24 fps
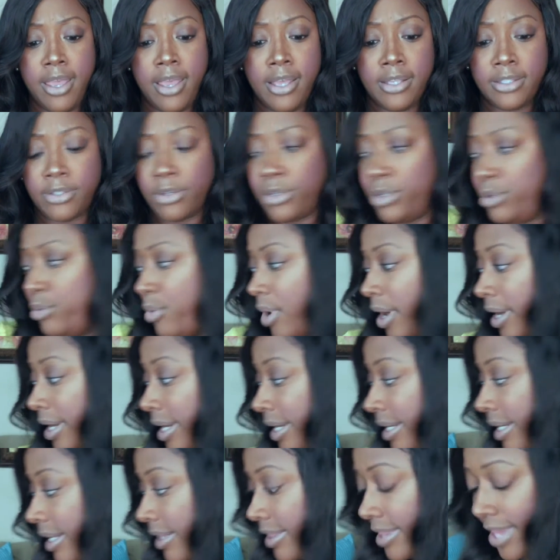So, you are
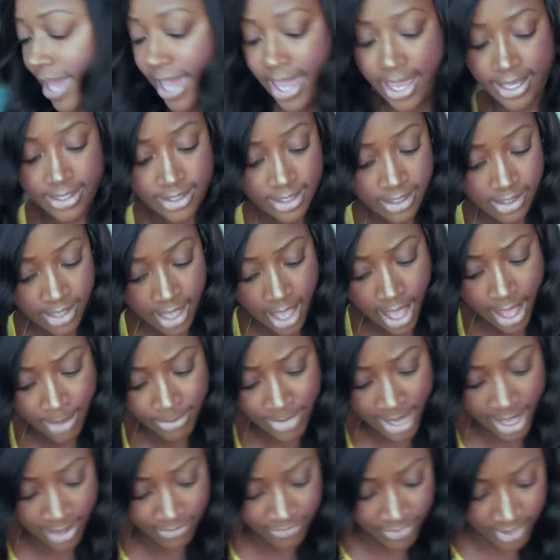getting that. I'm
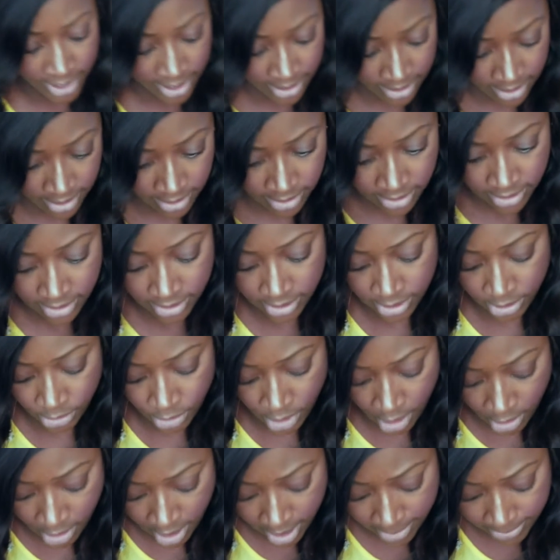not finished. You
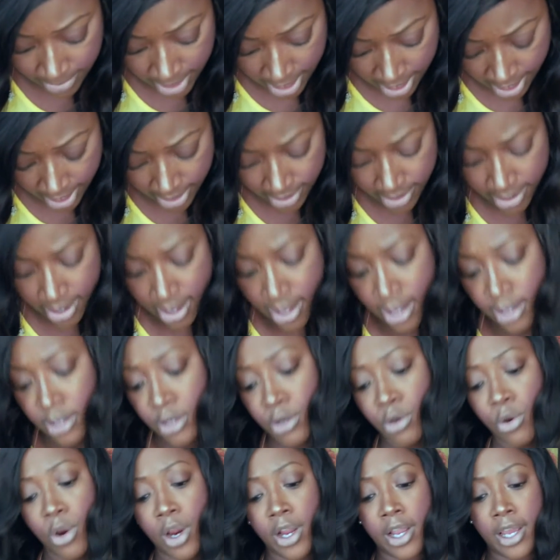know I'm not.
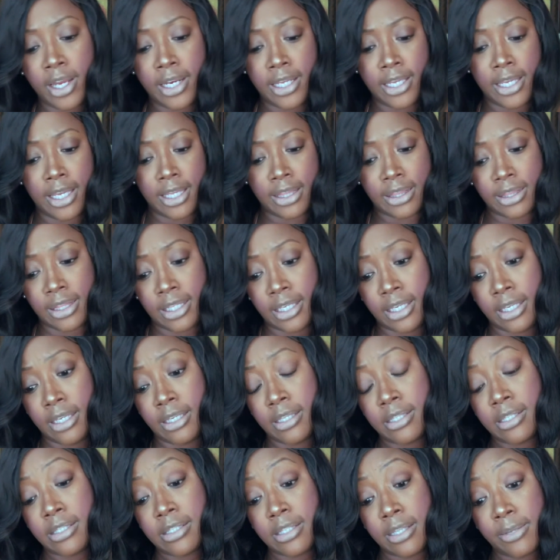You are going to get
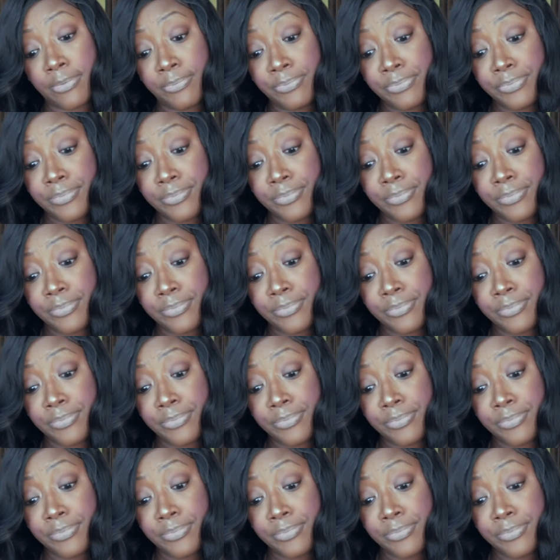this